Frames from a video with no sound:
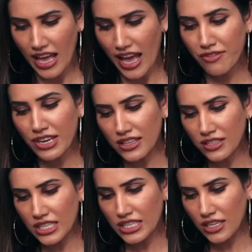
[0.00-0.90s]
I have
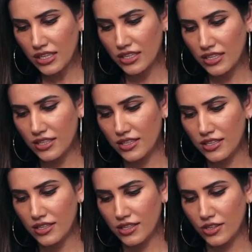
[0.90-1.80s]
another key.
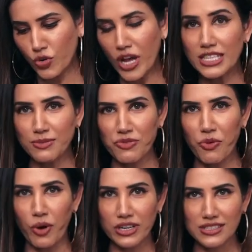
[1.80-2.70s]
Don't ask me
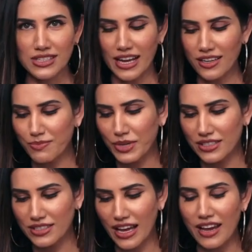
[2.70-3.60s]
for what is that,
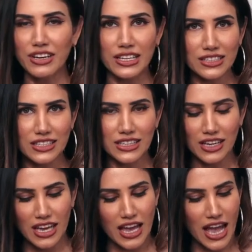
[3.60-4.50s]
but I have another
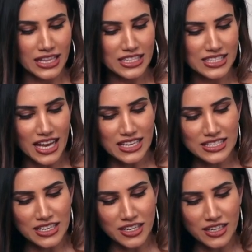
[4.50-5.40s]
key. And this
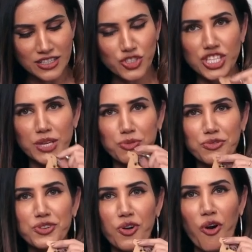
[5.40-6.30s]
has the shape
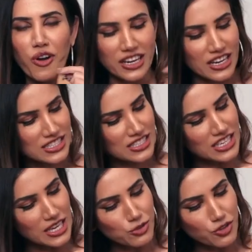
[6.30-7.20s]
of a dog, and it has the
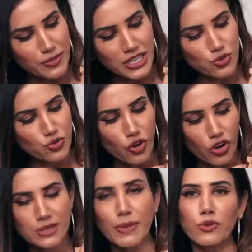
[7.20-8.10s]
names of my two
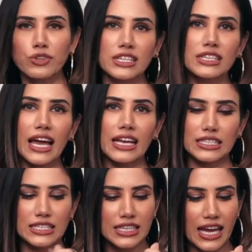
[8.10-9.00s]
dogs, Bounty and
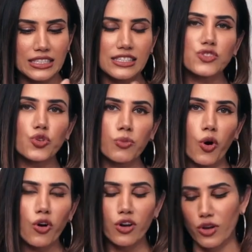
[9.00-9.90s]
Candy. Candy is no
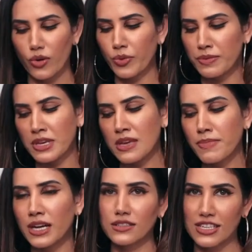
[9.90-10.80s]
more with me,
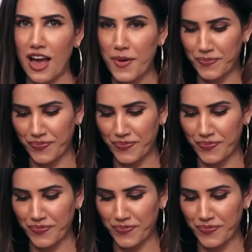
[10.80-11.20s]
but yeah.